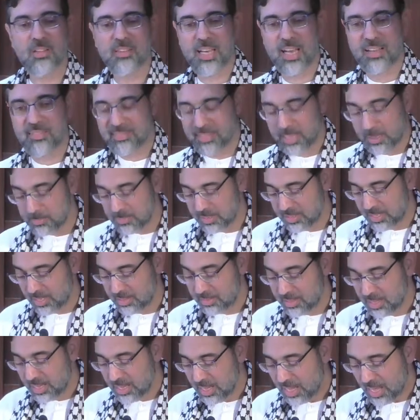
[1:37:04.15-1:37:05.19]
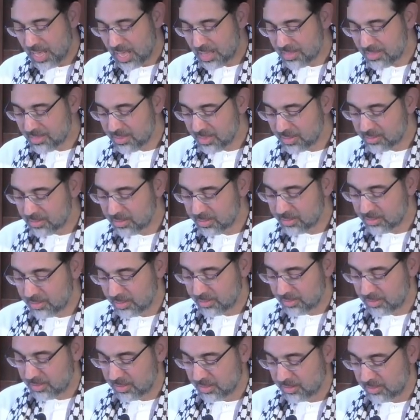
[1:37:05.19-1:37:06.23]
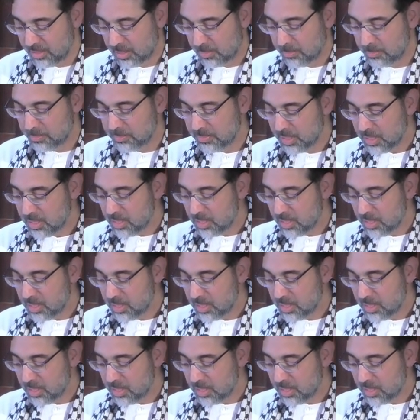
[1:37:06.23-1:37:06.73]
the attempts at ethnically cleansing them.